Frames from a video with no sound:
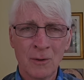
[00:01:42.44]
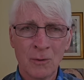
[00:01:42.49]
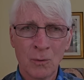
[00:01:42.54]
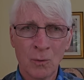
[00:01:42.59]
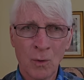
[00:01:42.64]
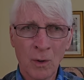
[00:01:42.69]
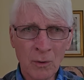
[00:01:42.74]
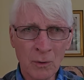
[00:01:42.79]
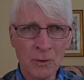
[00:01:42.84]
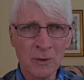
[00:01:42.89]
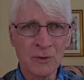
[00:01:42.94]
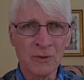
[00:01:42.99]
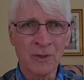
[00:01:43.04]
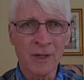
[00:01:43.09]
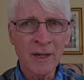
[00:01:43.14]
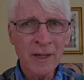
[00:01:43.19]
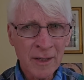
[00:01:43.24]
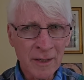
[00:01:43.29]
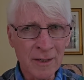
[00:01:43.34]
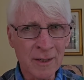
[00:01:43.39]
Whoa, was
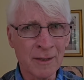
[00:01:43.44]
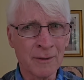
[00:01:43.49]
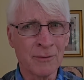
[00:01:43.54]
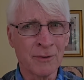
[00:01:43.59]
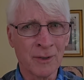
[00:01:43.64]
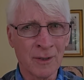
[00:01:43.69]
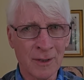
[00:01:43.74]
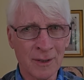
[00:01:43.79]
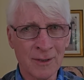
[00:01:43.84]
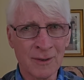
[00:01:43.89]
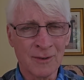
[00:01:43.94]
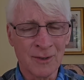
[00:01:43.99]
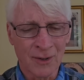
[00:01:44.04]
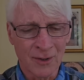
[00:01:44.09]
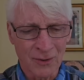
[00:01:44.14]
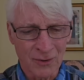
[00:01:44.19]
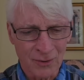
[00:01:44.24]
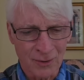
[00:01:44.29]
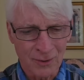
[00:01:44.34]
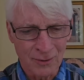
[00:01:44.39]
that ever a
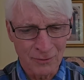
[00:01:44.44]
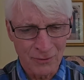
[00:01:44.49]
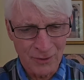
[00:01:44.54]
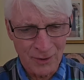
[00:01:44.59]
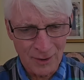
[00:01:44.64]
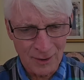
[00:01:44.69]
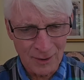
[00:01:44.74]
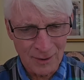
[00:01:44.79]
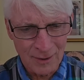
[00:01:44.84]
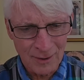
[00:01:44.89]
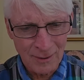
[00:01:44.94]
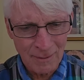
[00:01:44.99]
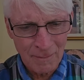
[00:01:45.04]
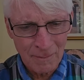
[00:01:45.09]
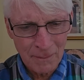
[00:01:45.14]
test of faith?